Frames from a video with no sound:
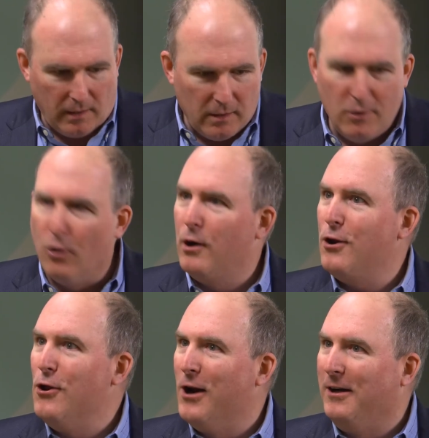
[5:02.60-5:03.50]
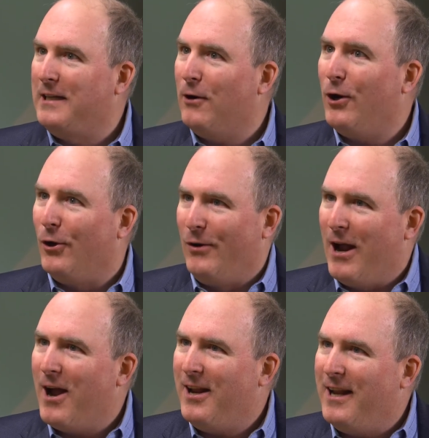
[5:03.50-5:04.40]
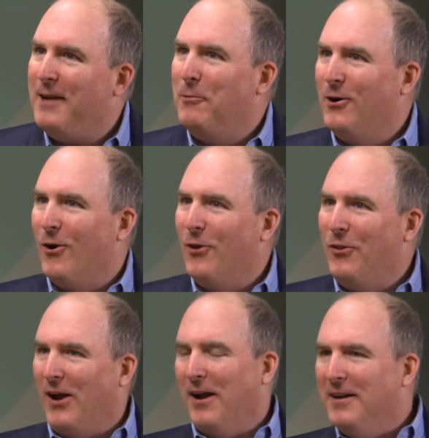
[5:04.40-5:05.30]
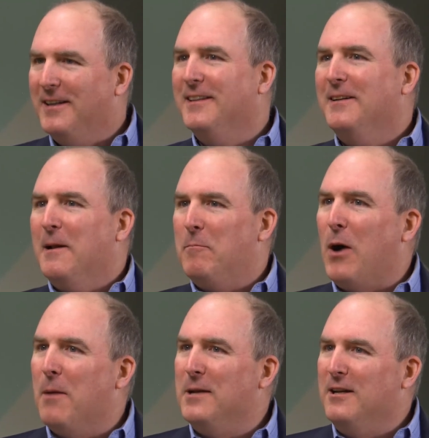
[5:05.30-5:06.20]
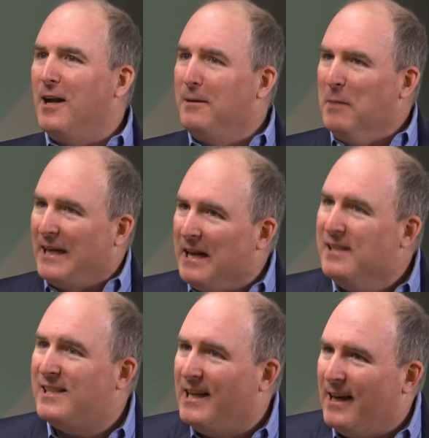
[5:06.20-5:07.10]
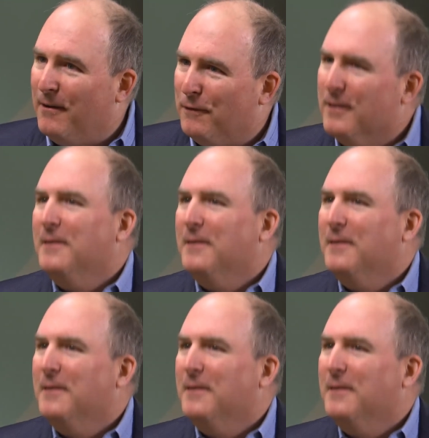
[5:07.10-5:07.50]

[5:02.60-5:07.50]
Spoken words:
In Northern Ontario, yeah, where all the Bob and Doug McKenzie live.